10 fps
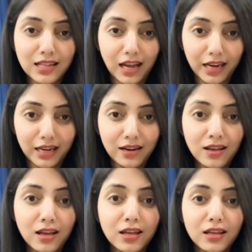9
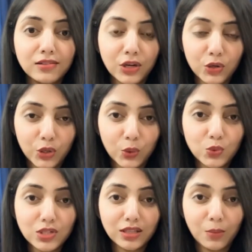is
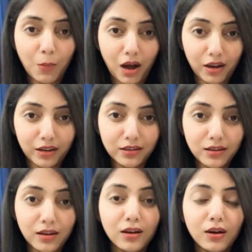introduced in the market